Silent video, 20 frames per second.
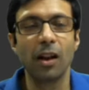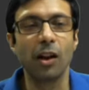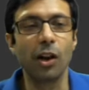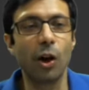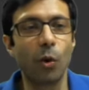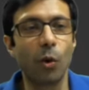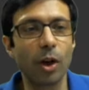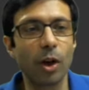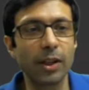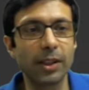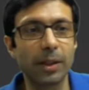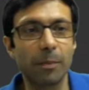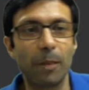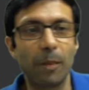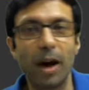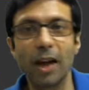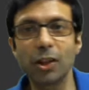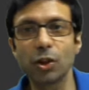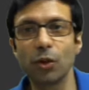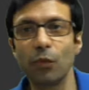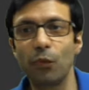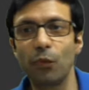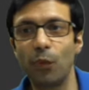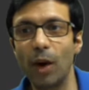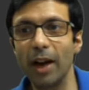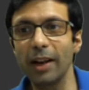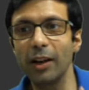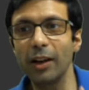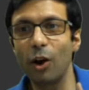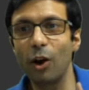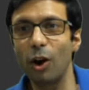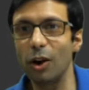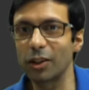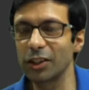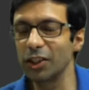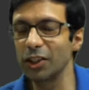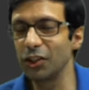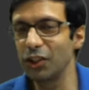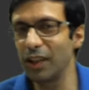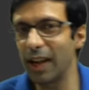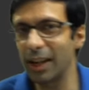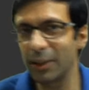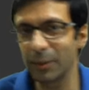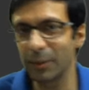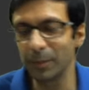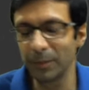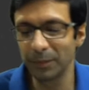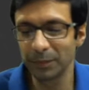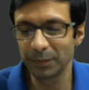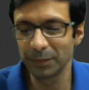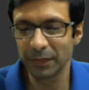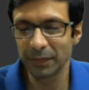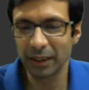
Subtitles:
Now what is the mass of one oxygen atom?